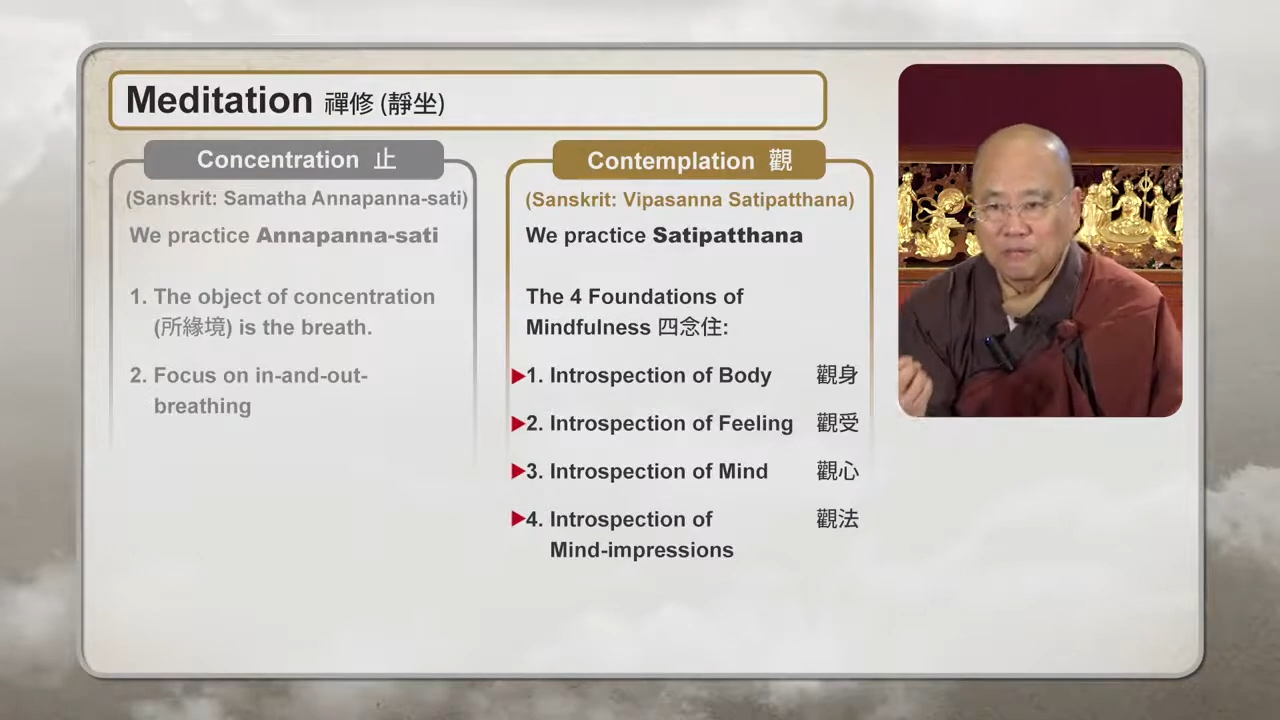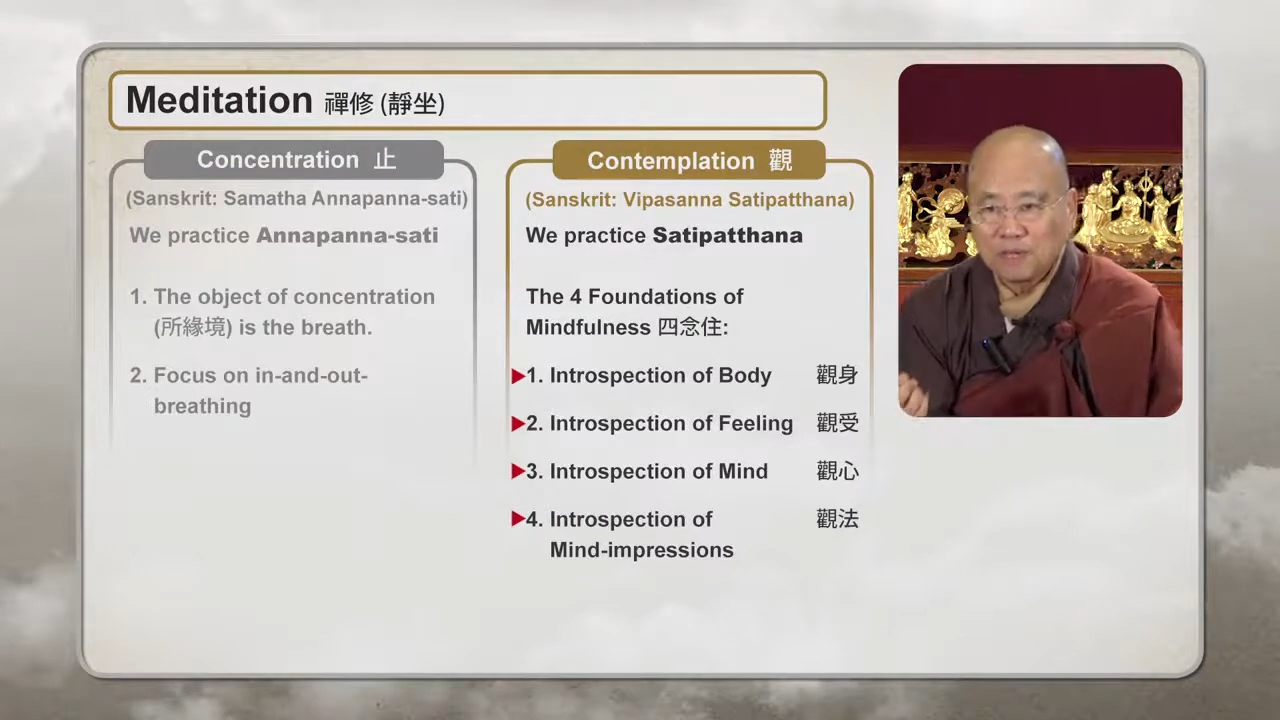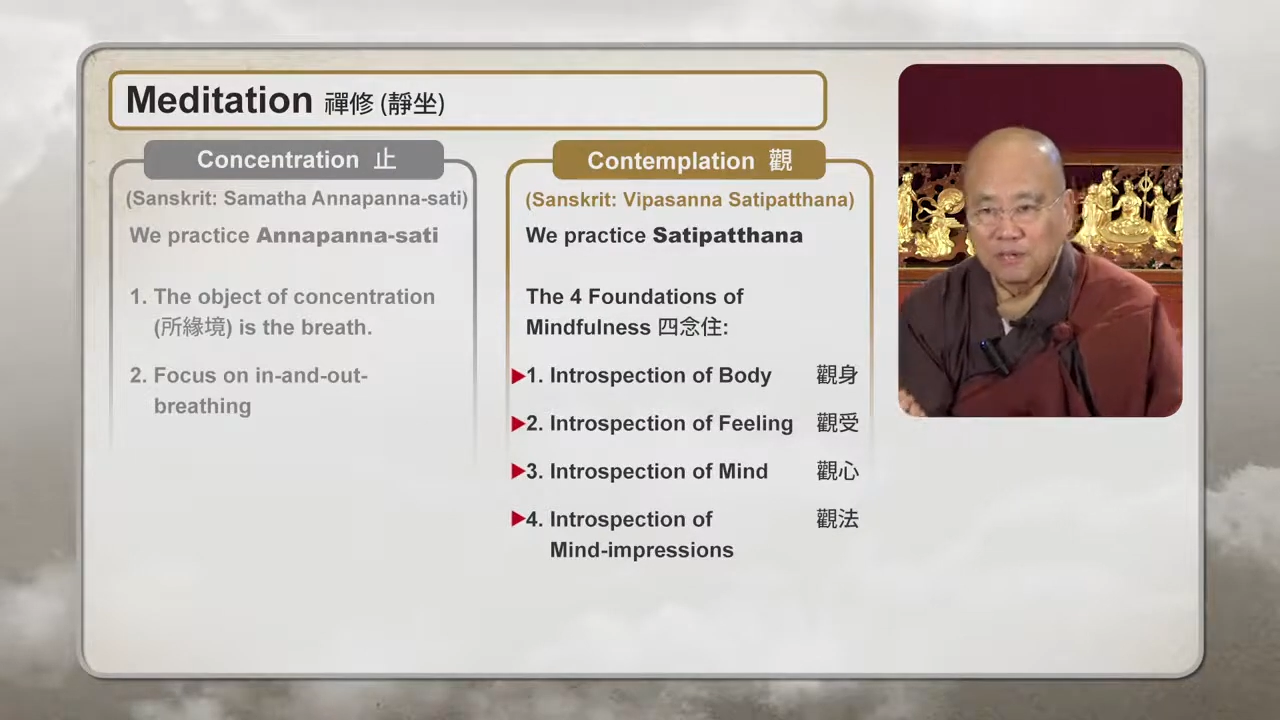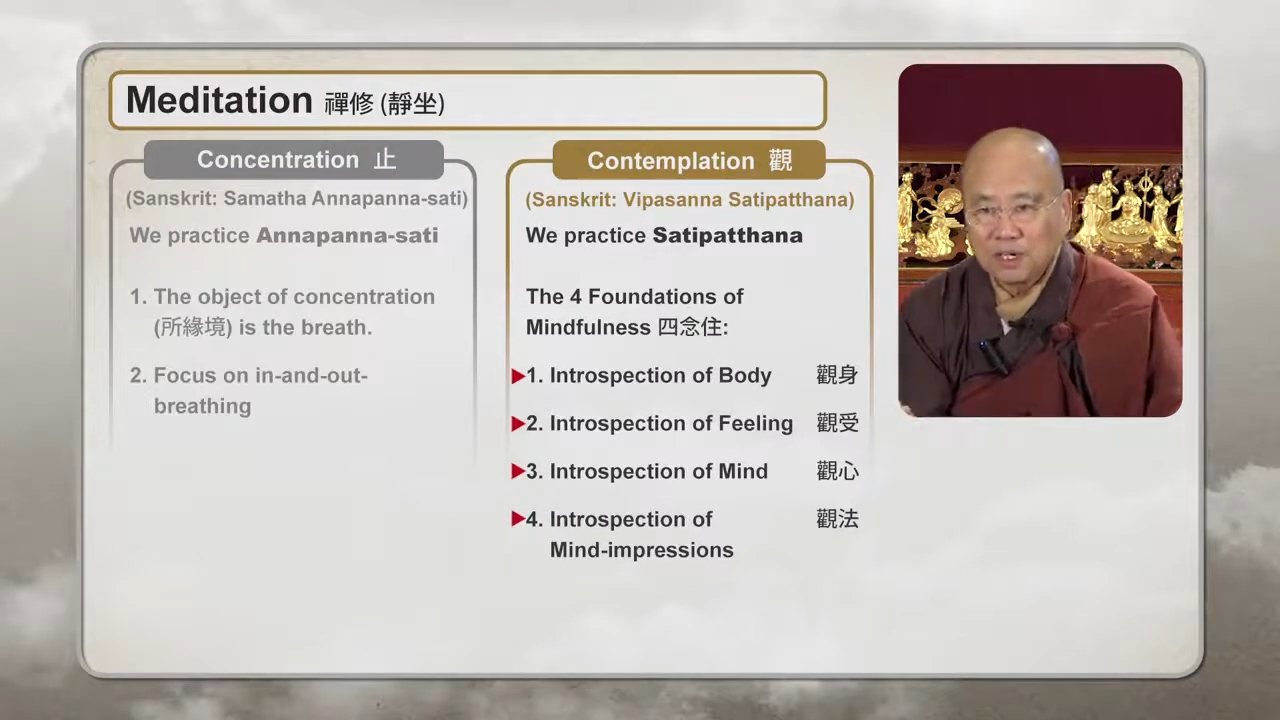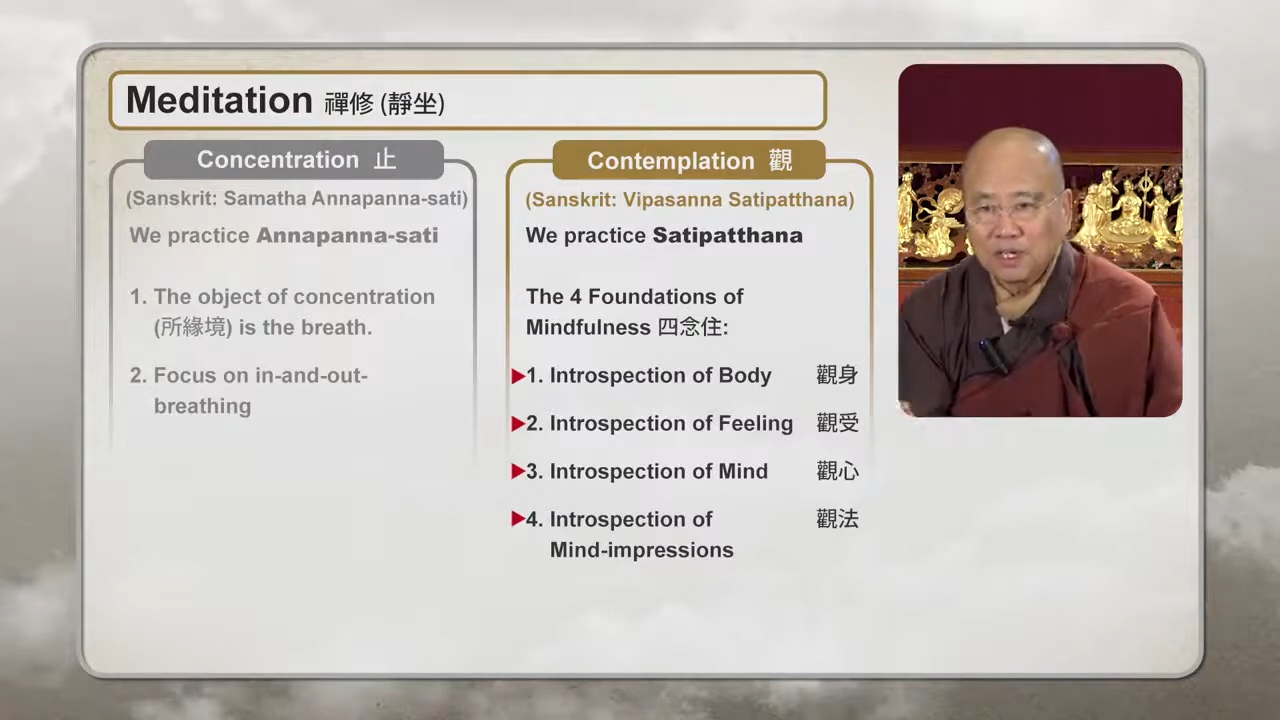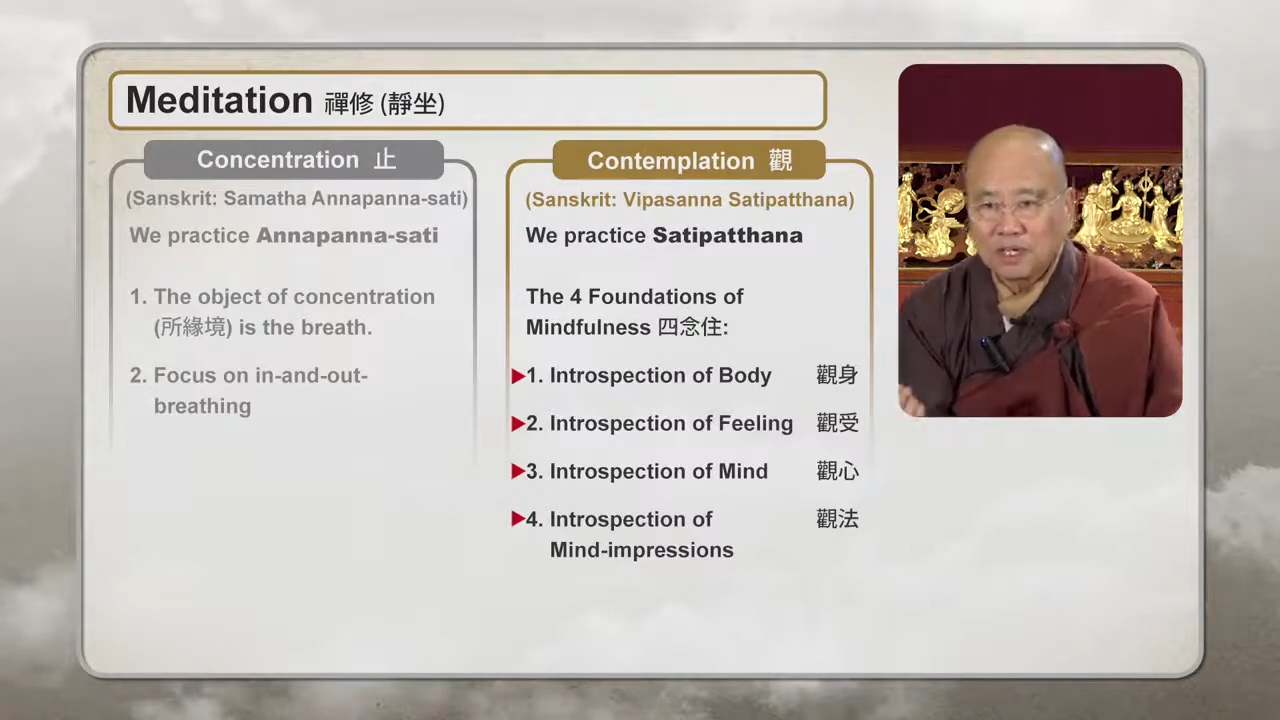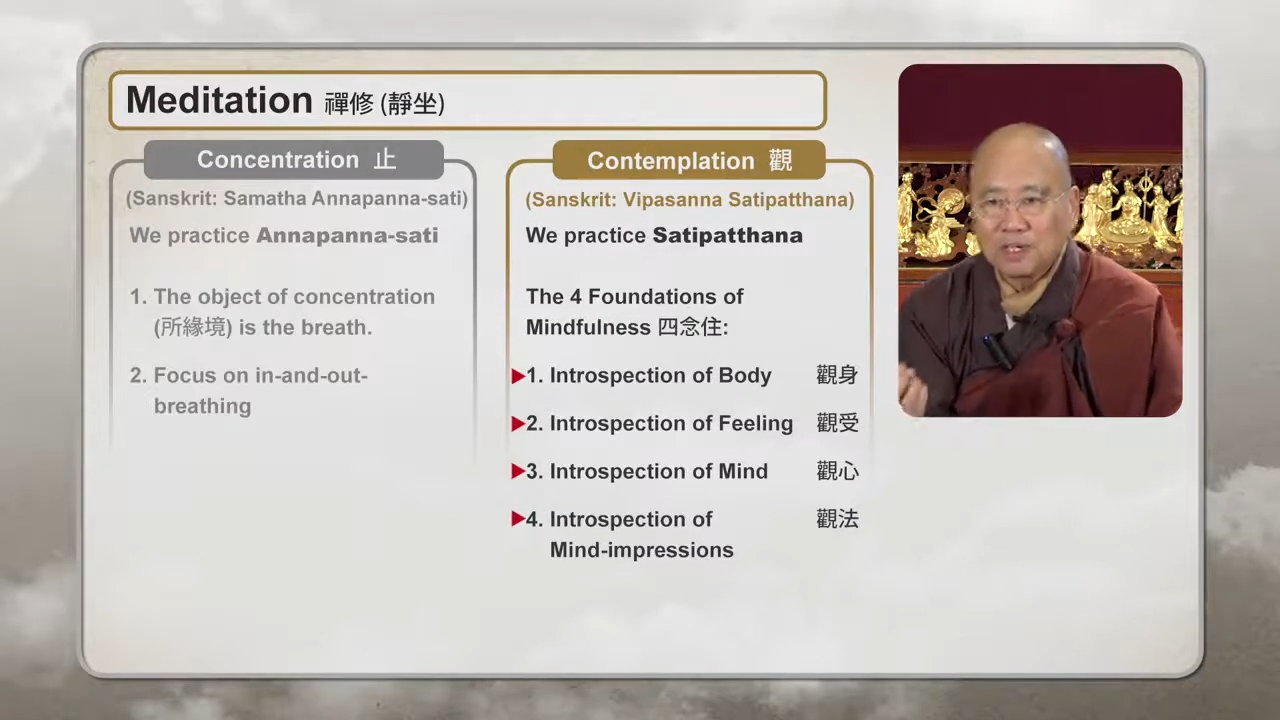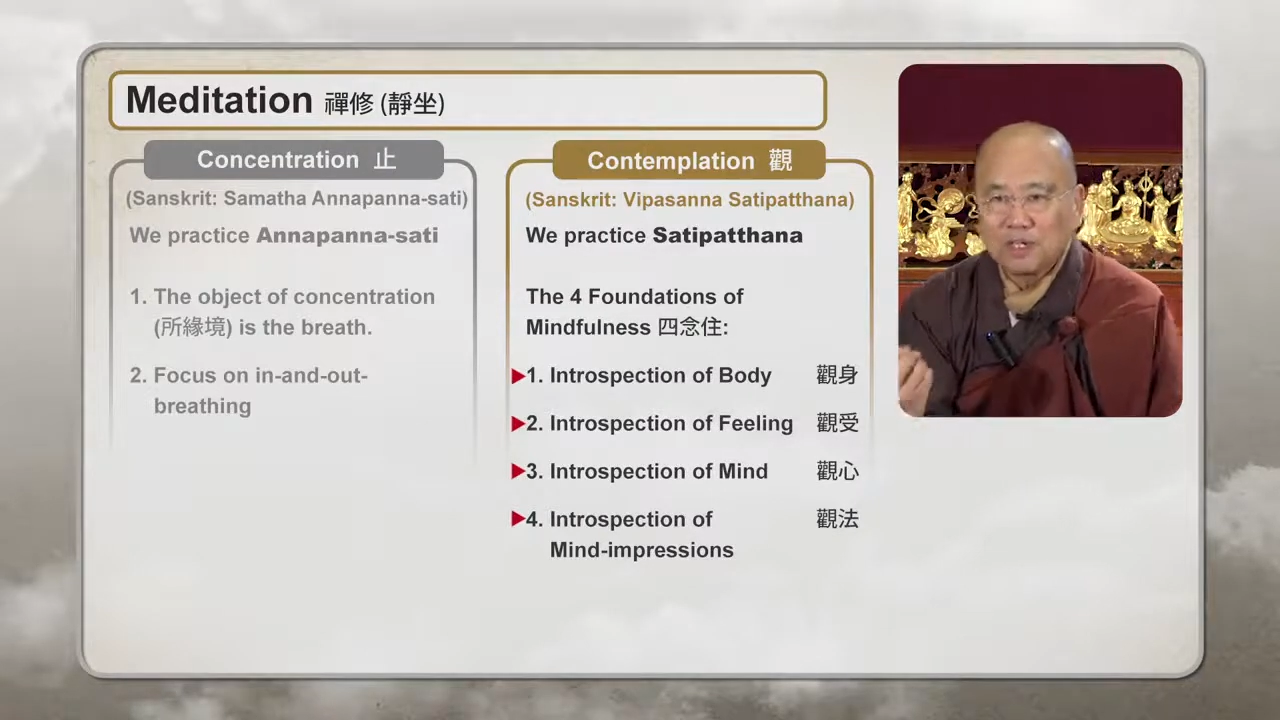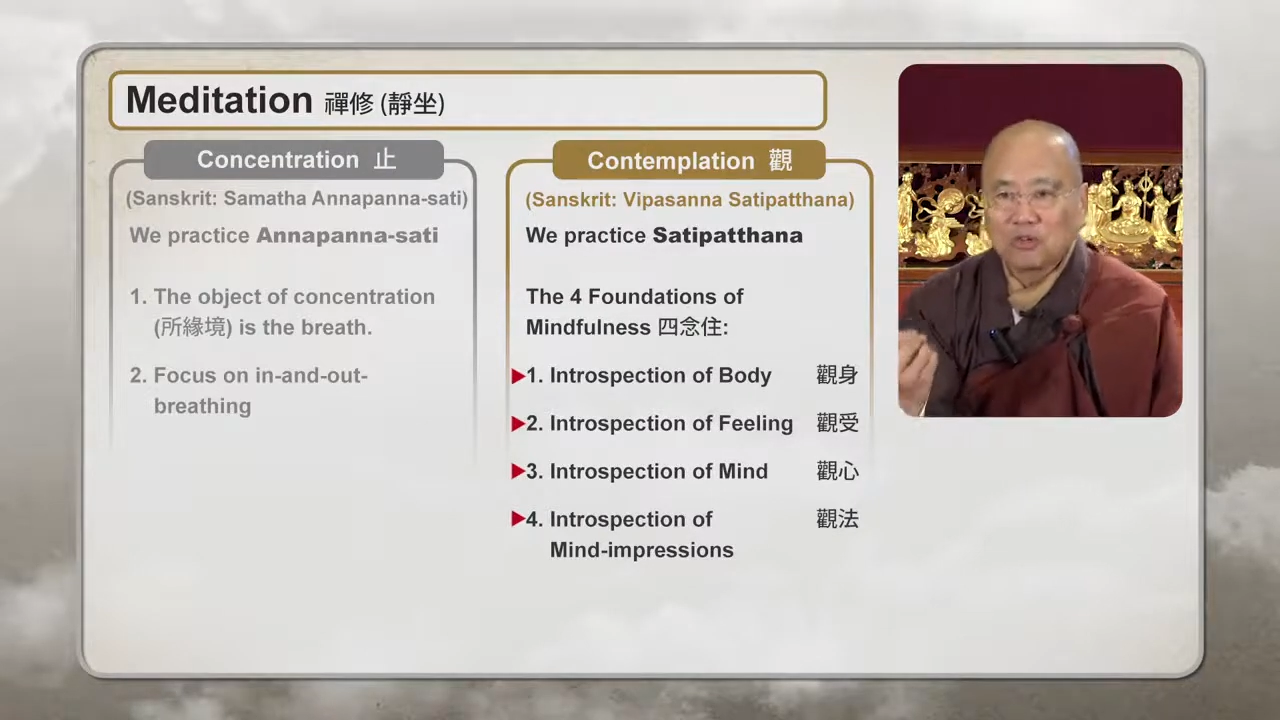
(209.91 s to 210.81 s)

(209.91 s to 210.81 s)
of feeling,